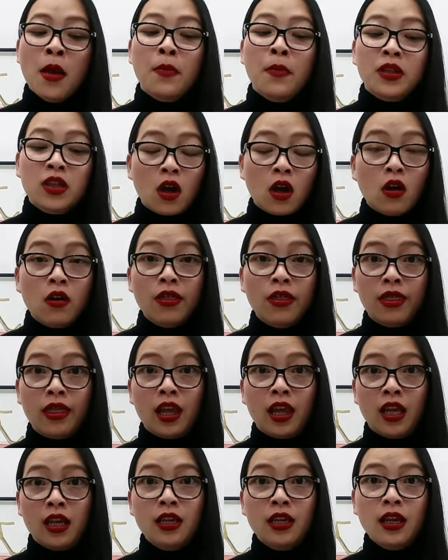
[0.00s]
But the odd
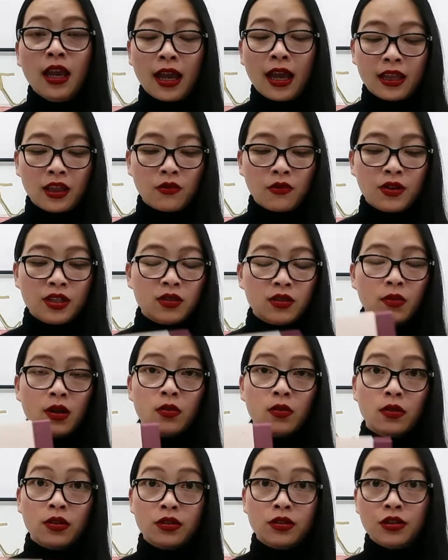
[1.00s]
thing, and the reason why
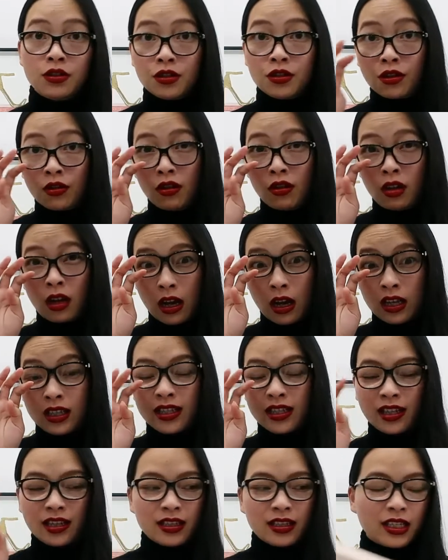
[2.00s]
I wanted to show you
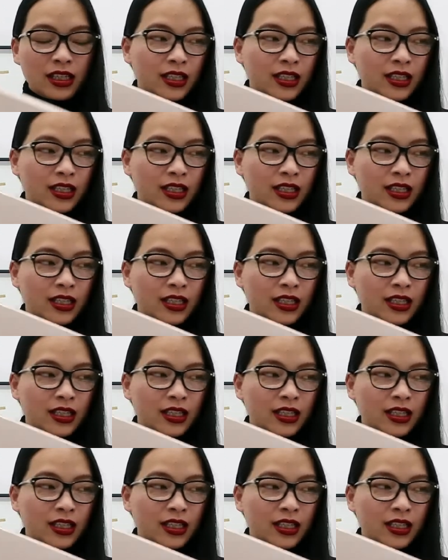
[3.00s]
guys this,